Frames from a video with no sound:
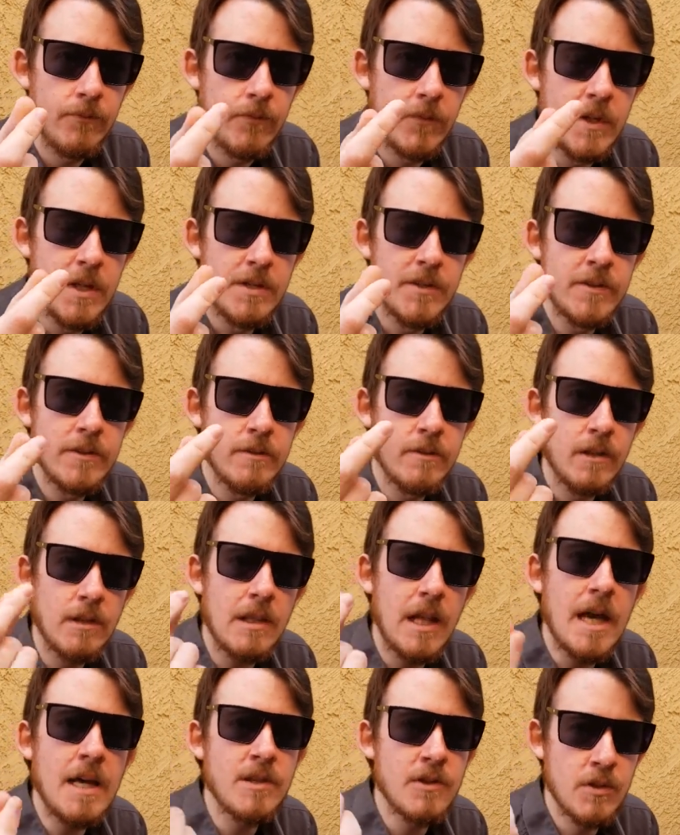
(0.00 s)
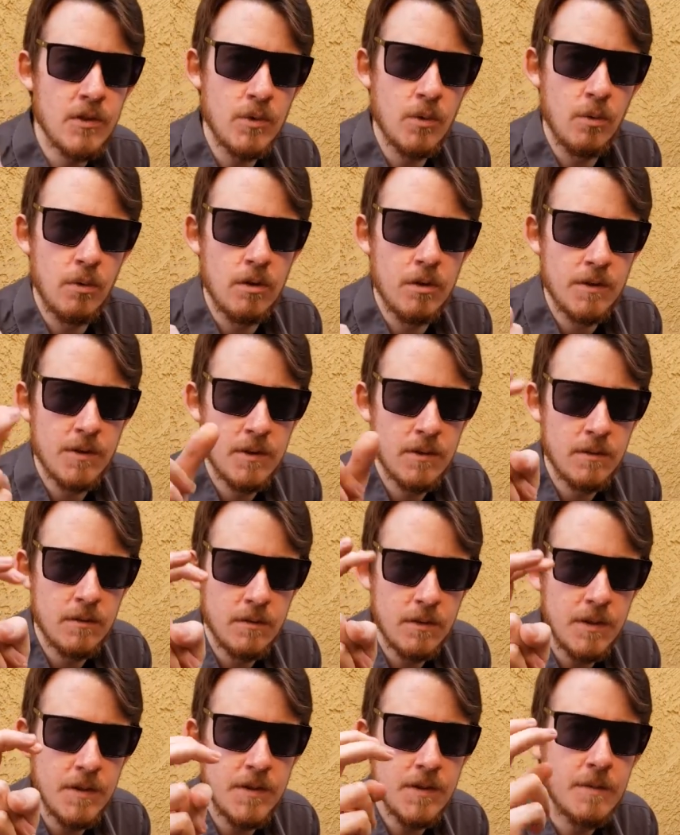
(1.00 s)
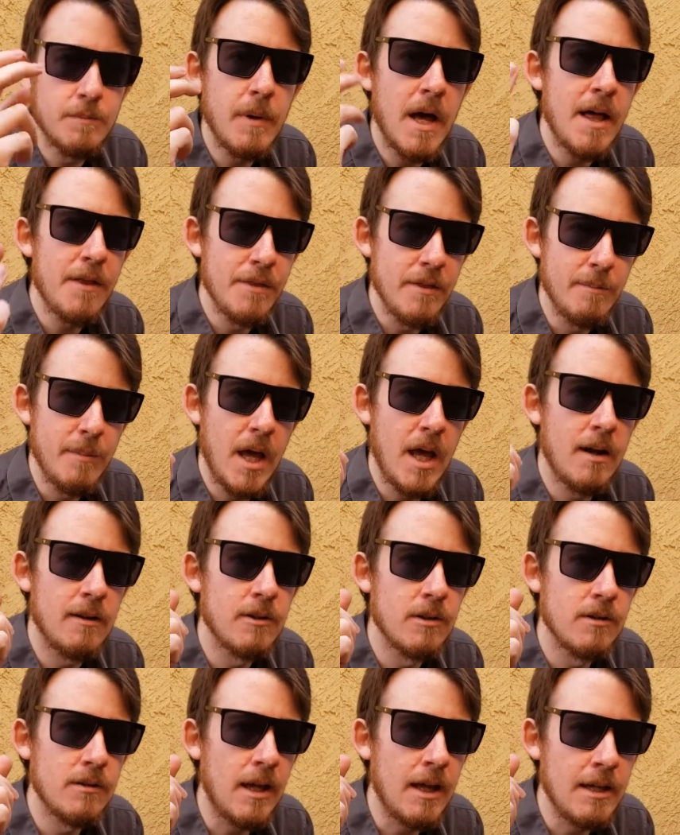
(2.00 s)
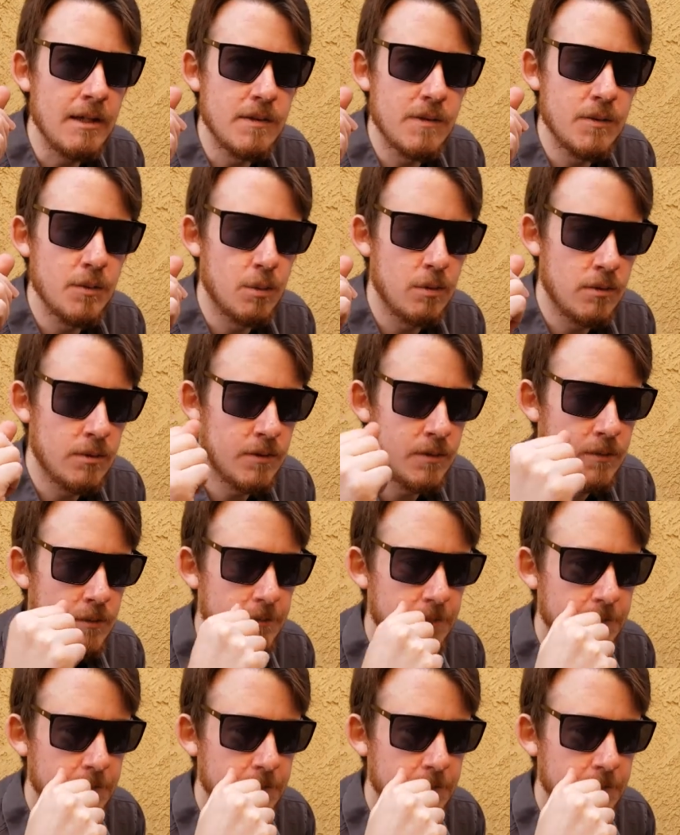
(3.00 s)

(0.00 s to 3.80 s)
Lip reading: this light source, this mathematical light source.